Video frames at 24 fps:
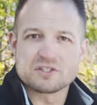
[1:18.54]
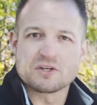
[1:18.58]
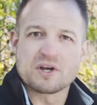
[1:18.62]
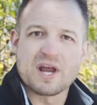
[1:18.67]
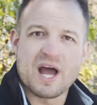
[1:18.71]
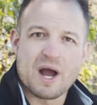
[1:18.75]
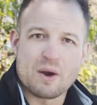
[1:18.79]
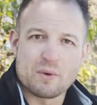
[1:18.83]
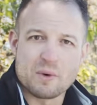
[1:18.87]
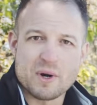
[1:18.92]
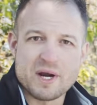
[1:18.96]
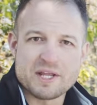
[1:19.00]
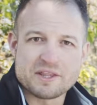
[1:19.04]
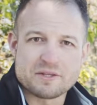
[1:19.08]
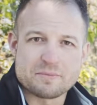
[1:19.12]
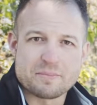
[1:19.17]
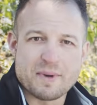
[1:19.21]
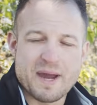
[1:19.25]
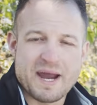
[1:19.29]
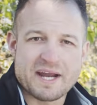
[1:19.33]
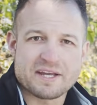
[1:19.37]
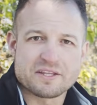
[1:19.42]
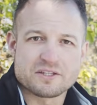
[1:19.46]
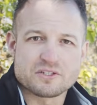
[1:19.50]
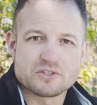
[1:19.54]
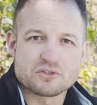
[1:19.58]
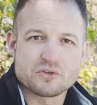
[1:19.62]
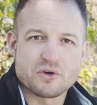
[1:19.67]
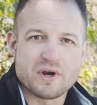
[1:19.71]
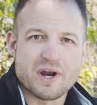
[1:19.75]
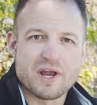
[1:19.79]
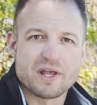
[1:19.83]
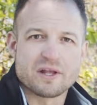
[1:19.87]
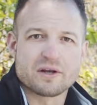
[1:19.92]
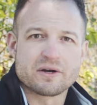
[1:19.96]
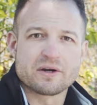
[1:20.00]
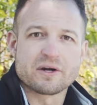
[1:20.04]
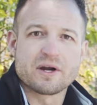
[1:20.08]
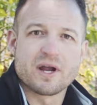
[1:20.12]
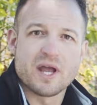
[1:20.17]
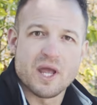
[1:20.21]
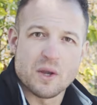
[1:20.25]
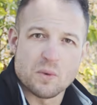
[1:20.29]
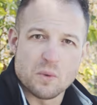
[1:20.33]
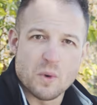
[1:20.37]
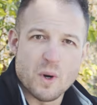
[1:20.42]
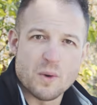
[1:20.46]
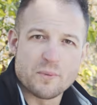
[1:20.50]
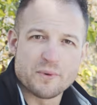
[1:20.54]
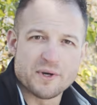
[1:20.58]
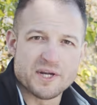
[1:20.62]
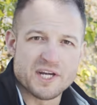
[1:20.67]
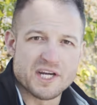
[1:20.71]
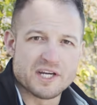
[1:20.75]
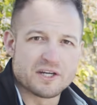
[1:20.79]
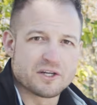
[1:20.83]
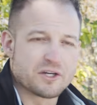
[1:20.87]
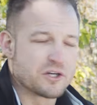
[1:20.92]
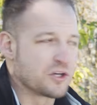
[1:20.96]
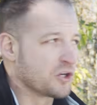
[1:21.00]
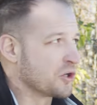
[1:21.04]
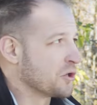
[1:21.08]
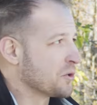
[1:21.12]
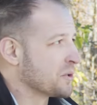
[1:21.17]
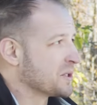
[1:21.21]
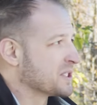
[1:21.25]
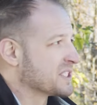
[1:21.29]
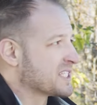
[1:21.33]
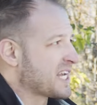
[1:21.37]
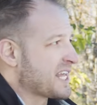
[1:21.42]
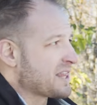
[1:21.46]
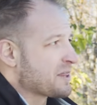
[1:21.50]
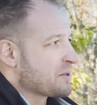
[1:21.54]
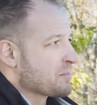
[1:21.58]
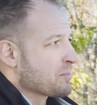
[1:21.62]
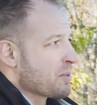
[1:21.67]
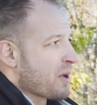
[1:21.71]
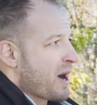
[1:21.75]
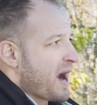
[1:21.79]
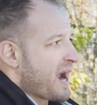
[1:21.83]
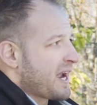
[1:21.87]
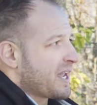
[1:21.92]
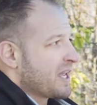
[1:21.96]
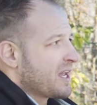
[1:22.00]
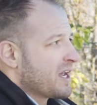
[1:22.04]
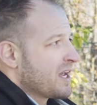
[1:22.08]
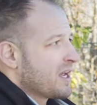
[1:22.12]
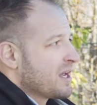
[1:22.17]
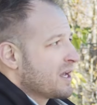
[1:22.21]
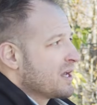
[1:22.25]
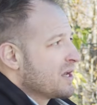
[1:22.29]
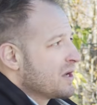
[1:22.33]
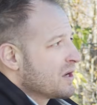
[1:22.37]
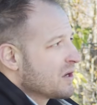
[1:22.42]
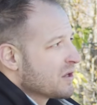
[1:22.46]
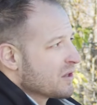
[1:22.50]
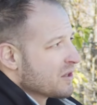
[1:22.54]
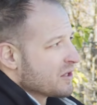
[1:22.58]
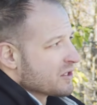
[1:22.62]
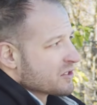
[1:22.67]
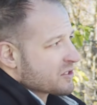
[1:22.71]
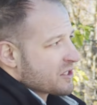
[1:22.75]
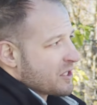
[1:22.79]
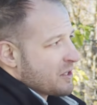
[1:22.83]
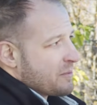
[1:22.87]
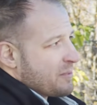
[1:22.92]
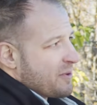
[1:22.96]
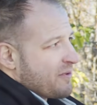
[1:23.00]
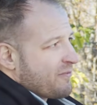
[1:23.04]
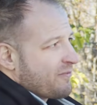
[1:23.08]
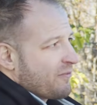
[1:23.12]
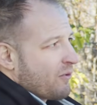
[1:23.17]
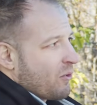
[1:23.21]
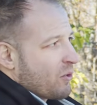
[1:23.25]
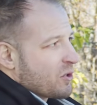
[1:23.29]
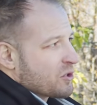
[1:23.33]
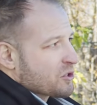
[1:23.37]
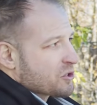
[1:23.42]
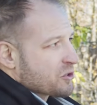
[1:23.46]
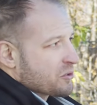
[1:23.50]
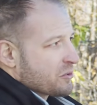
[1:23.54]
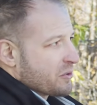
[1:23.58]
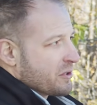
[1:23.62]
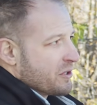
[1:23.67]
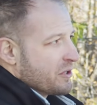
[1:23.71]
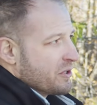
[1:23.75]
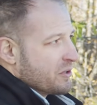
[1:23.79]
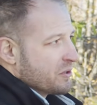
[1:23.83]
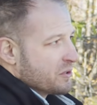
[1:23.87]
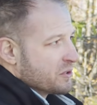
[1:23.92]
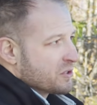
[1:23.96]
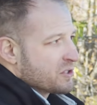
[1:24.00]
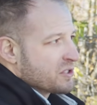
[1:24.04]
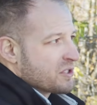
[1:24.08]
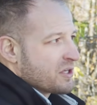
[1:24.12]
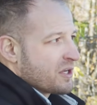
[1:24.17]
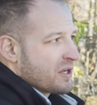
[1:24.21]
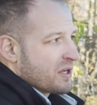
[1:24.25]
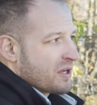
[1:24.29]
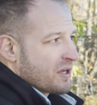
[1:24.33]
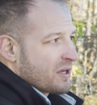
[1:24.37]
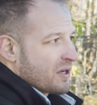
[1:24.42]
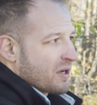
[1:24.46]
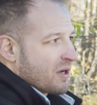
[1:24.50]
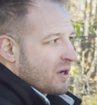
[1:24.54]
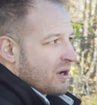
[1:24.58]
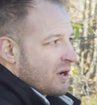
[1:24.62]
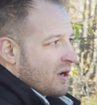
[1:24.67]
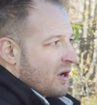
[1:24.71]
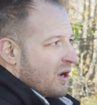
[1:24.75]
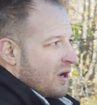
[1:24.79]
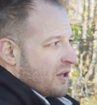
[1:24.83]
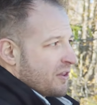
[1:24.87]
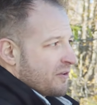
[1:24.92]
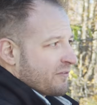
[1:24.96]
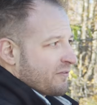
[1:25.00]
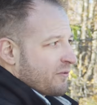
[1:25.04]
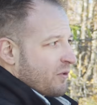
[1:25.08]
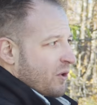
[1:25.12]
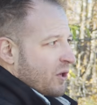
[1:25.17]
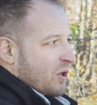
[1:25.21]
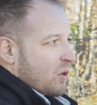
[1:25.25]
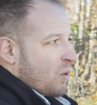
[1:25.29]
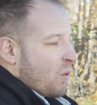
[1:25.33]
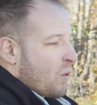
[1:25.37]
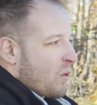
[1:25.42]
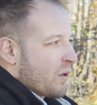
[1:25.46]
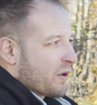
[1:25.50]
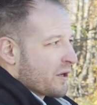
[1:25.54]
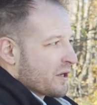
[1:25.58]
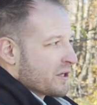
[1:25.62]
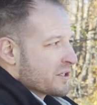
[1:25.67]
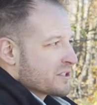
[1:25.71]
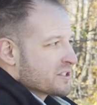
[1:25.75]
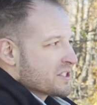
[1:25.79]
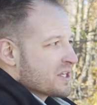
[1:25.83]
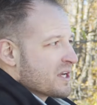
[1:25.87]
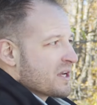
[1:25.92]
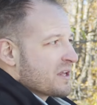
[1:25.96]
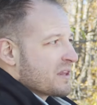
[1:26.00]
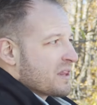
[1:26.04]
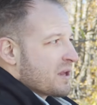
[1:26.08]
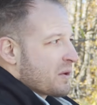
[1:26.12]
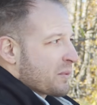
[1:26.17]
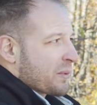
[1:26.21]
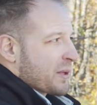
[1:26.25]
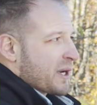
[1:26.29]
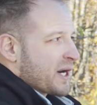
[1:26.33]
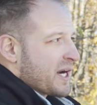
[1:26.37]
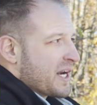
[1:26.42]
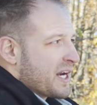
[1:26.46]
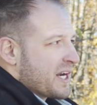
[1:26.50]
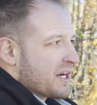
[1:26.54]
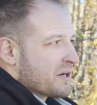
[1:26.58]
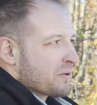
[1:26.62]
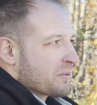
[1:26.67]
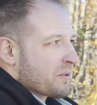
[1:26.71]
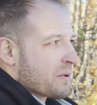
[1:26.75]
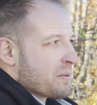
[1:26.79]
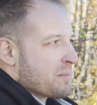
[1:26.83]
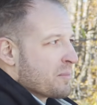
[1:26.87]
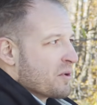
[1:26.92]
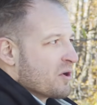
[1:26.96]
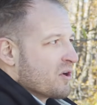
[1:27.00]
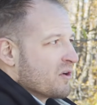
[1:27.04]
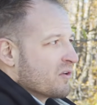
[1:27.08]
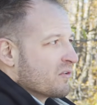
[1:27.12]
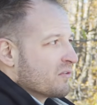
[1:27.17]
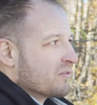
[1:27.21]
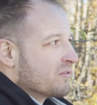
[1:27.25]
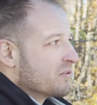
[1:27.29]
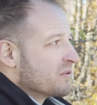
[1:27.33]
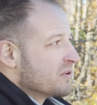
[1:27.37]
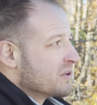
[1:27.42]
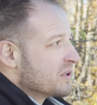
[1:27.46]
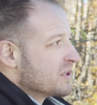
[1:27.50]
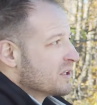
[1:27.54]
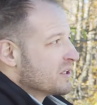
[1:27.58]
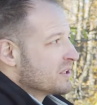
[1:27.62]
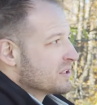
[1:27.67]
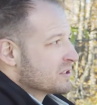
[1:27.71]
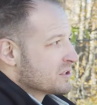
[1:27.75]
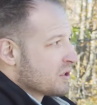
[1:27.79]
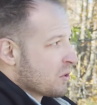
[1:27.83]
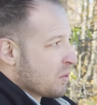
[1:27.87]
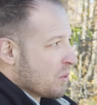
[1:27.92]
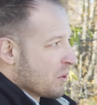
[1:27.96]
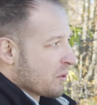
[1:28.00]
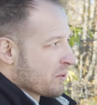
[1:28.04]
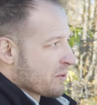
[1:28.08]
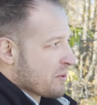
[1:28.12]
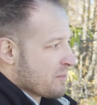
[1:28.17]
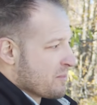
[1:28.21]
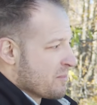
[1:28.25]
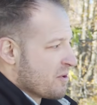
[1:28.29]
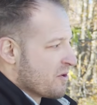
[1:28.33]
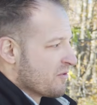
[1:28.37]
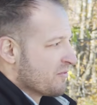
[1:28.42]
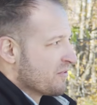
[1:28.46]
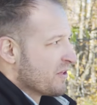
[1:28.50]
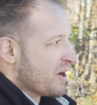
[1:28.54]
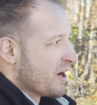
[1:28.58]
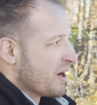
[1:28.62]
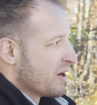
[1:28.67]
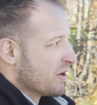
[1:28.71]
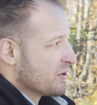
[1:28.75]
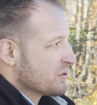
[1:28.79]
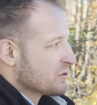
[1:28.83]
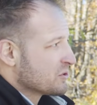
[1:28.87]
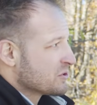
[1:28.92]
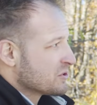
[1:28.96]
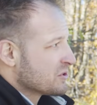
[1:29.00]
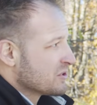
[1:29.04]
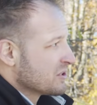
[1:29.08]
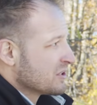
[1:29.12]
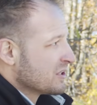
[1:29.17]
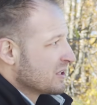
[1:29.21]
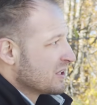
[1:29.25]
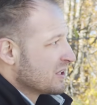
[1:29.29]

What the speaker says: so now we're at the back of the trailer, and what we need to do is at the bracket there's going to be 4 screws on the 4 corners that we're going to need to remove. So we'll remove those.